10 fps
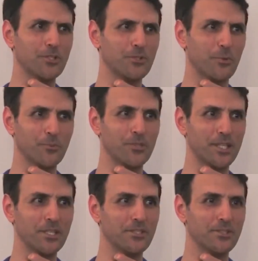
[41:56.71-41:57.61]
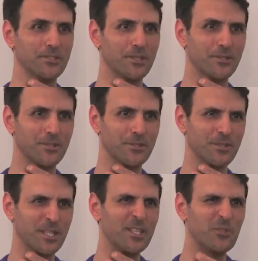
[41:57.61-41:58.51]
communication
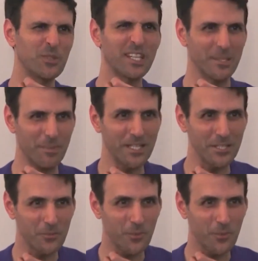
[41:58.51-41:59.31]
center, you can imagine